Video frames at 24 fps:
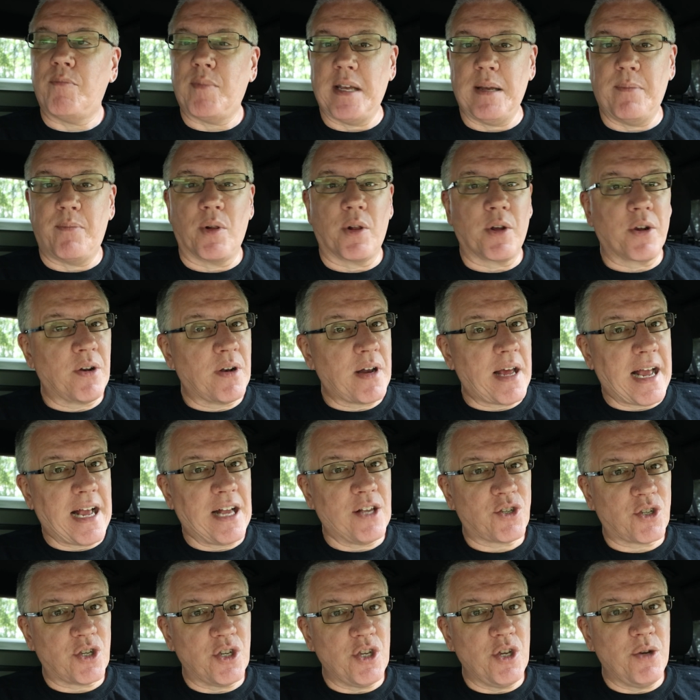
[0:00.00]
people are going to
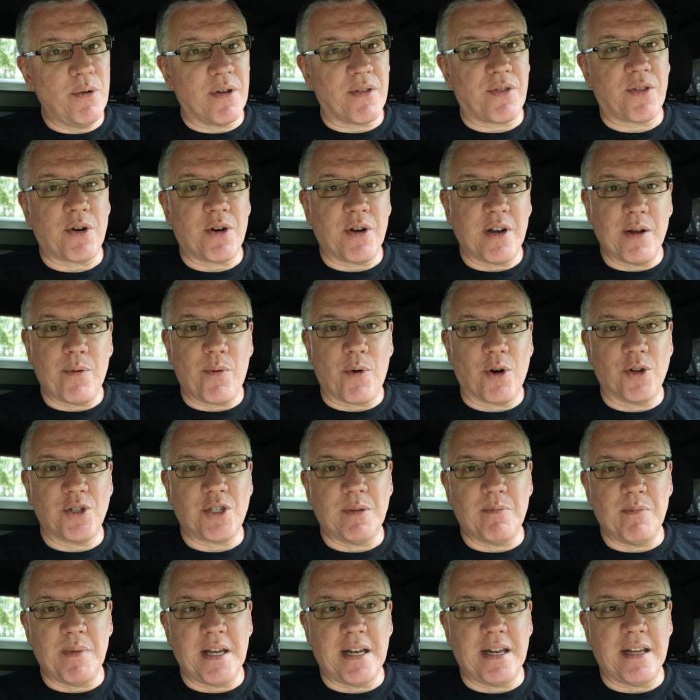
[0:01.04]
answer you at 30
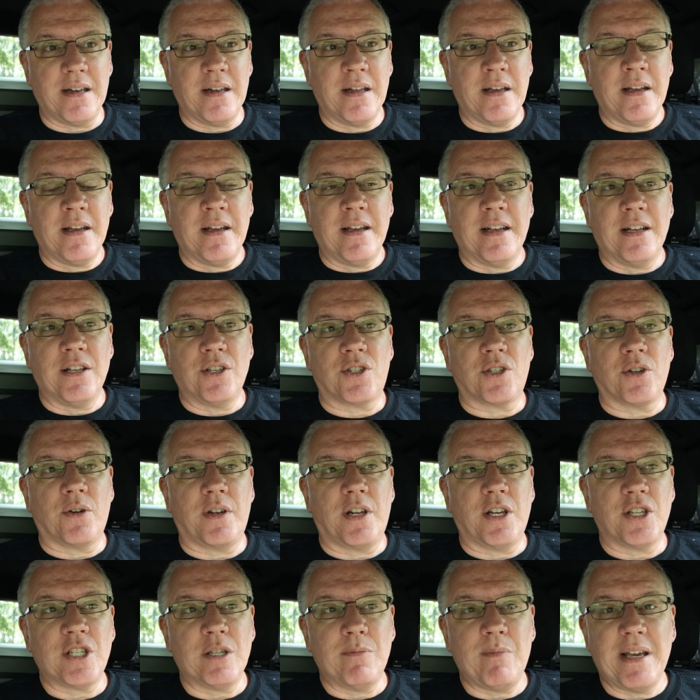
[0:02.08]
words a minute. And so it
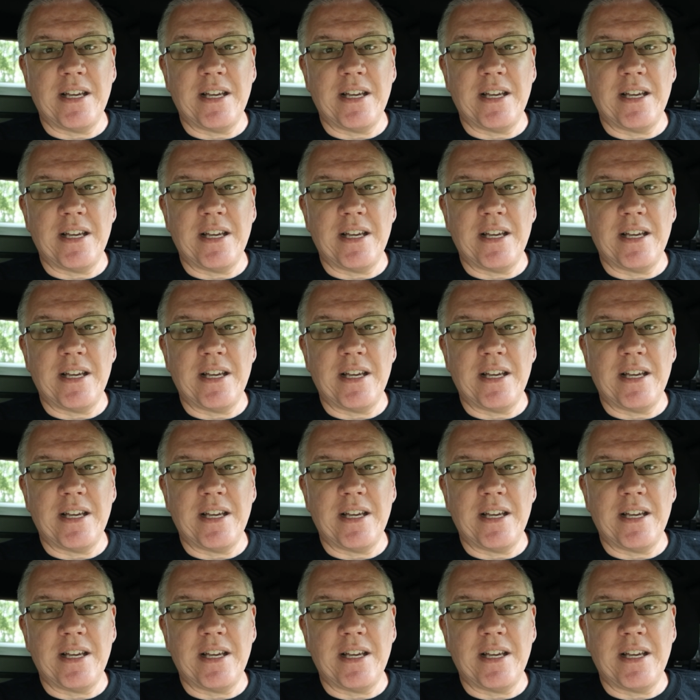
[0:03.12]
doesn't